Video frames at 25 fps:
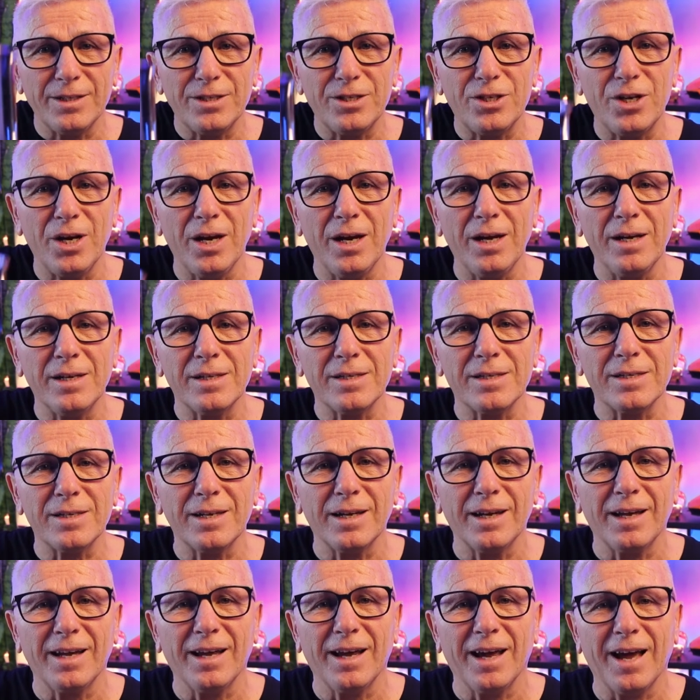Cheers,
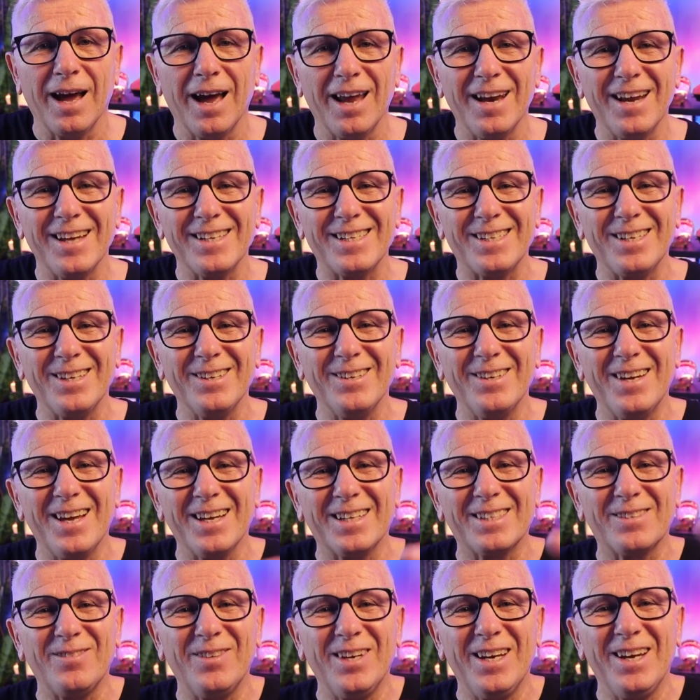and I see you
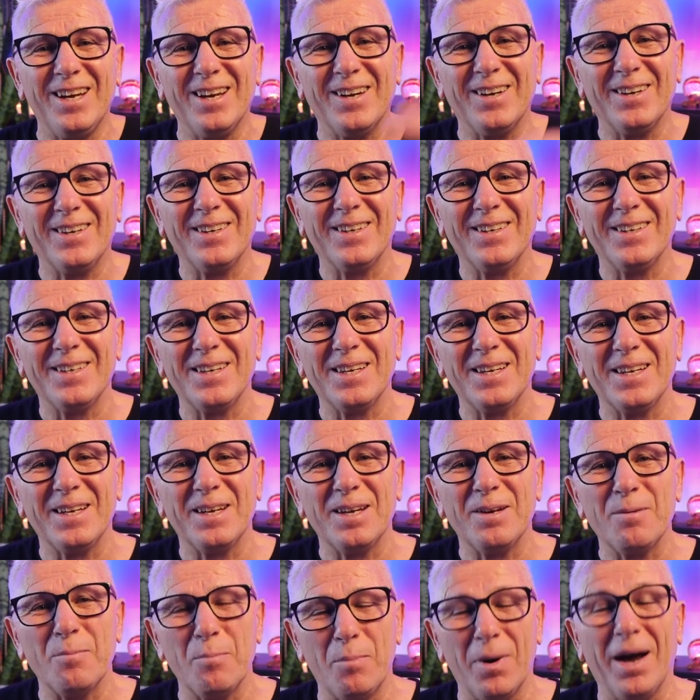next video.
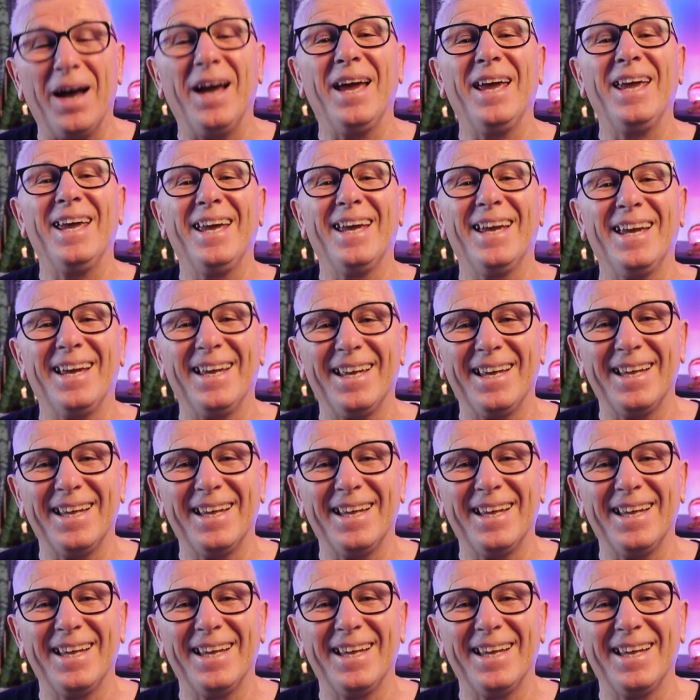Bye.